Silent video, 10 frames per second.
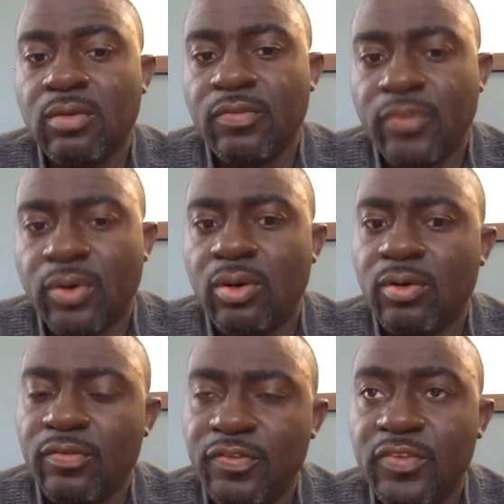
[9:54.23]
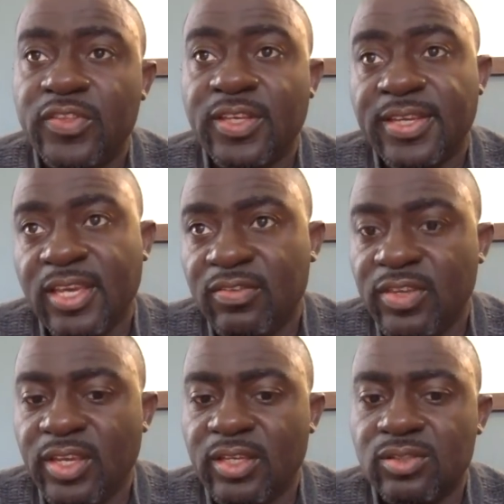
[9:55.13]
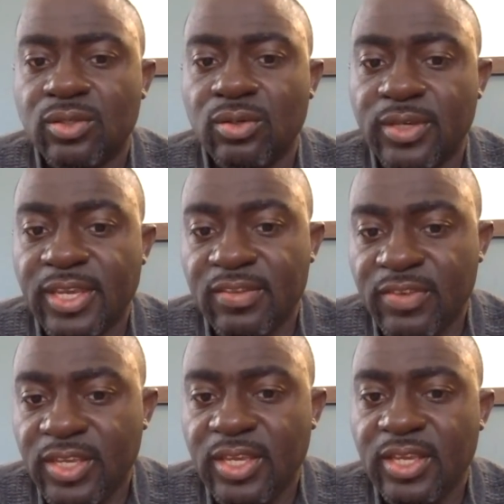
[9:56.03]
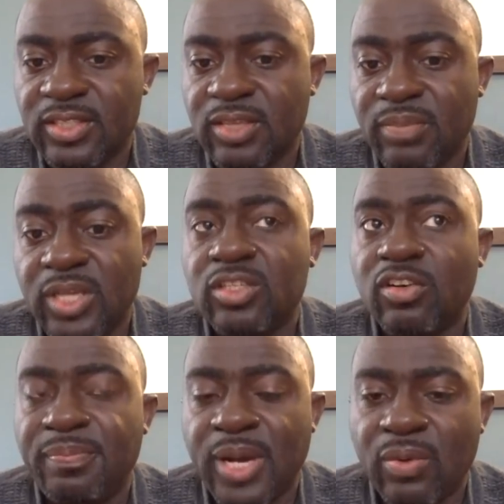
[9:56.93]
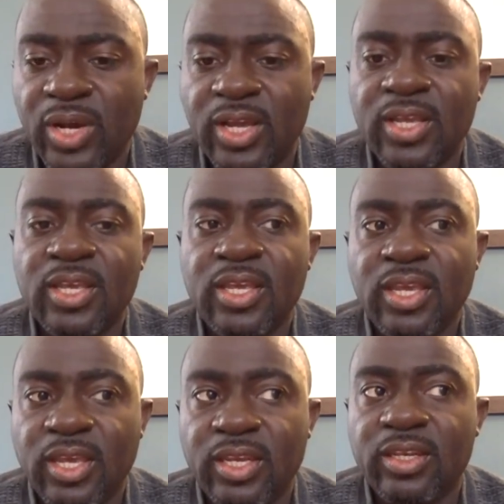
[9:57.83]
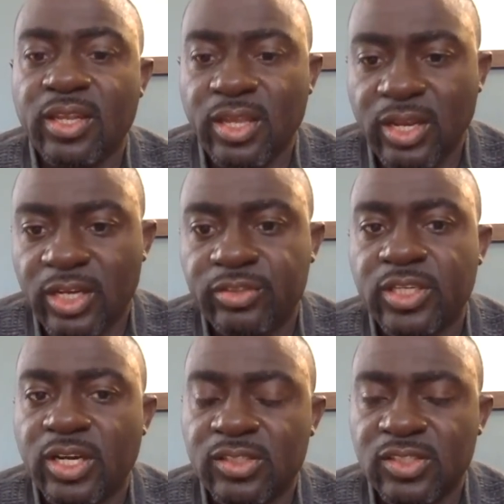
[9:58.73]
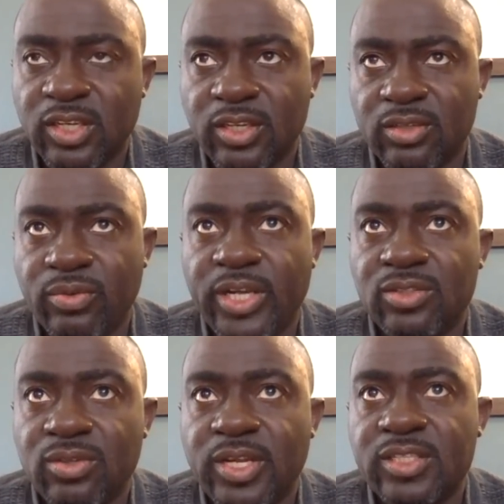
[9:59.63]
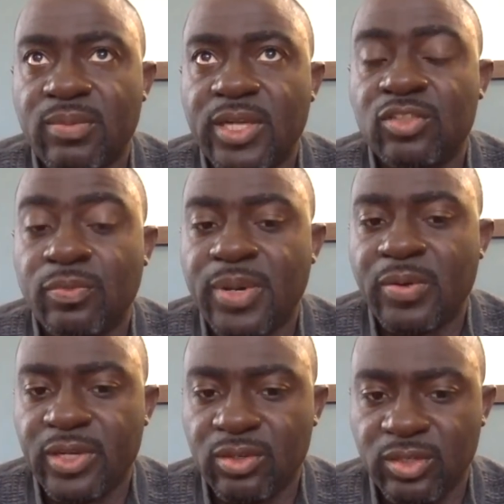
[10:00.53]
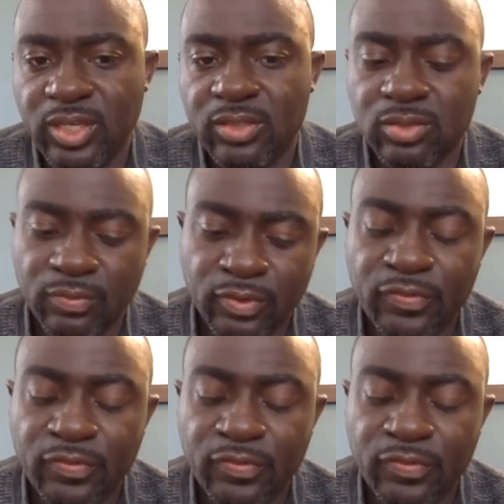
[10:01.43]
for 15 kVA. So kVA is the measure of power in an electrical circuit, right? So that's the amount of power you're going to need. So for